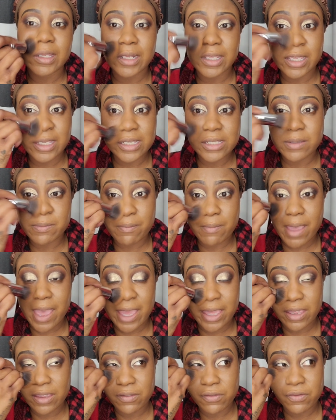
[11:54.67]
It is
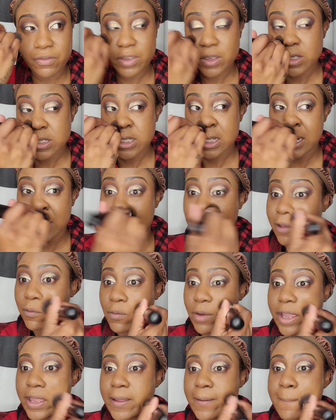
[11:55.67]
matte. It feels
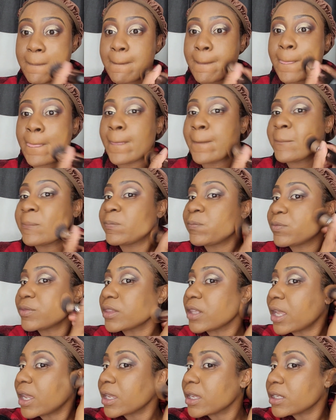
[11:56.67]
lightweight.
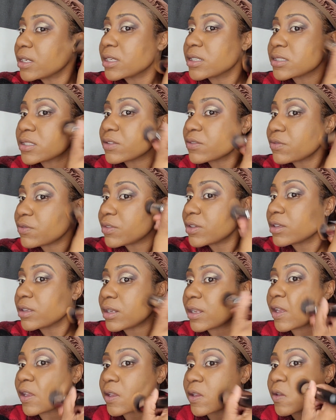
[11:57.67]
Like it doesn't
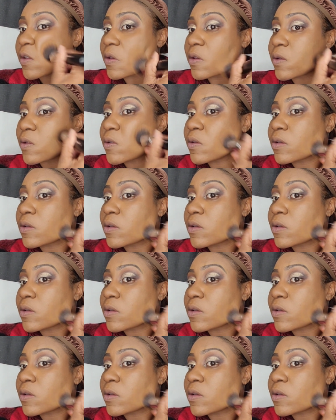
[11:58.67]
feel like